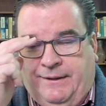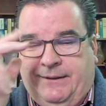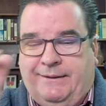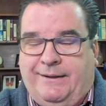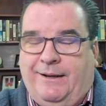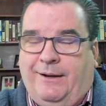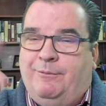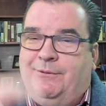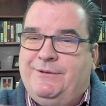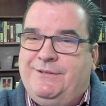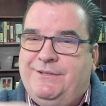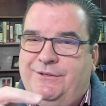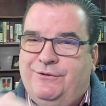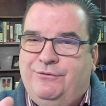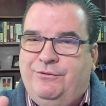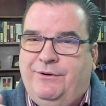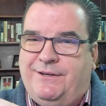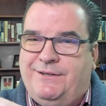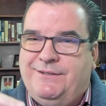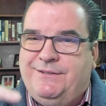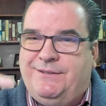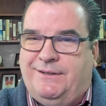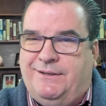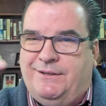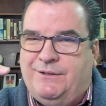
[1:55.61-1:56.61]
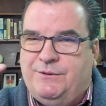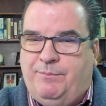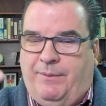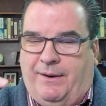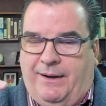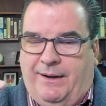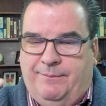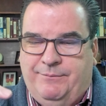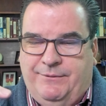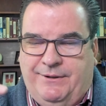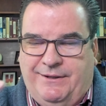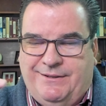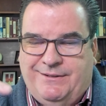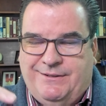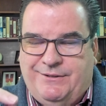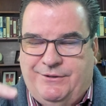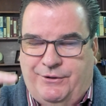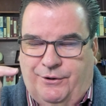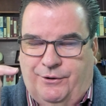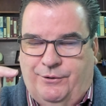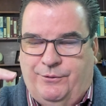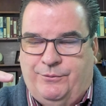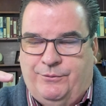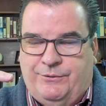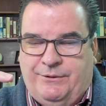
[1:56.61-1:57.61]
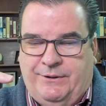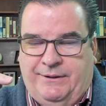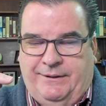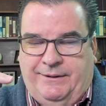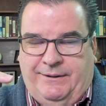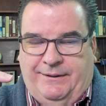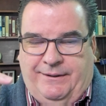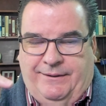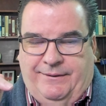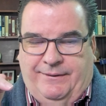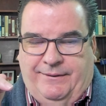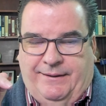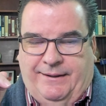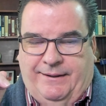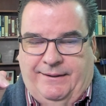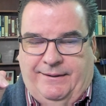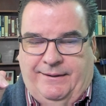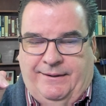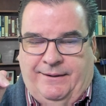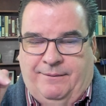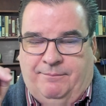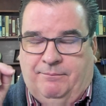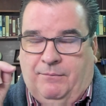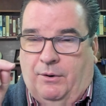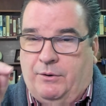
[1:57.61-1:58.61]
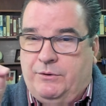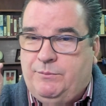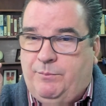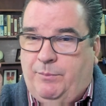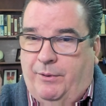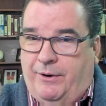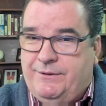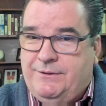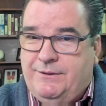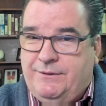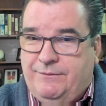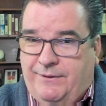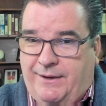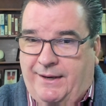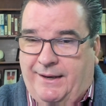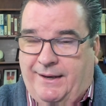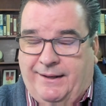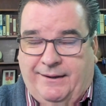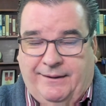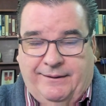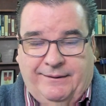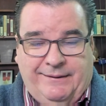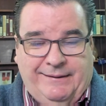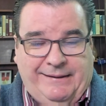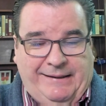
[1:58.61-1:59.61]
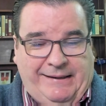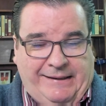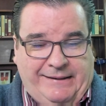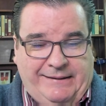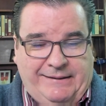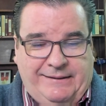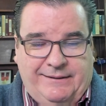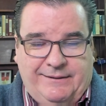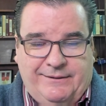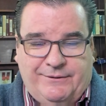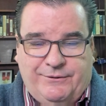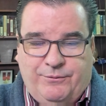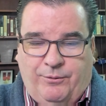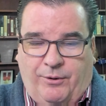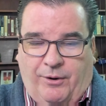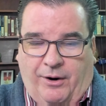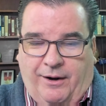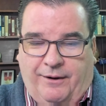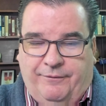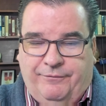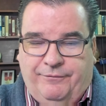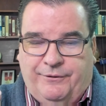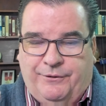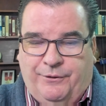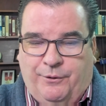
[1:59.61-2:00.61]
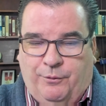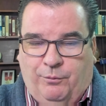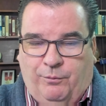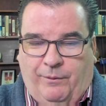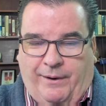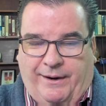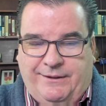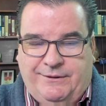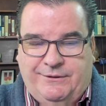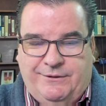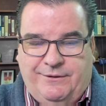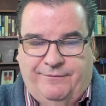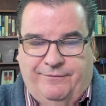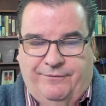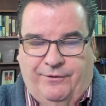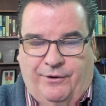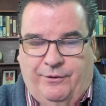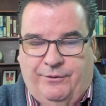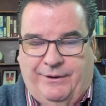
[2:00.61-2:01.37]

Now, what's interesting is Bob does note that in most parts of Canada, Indians were offered the right to vote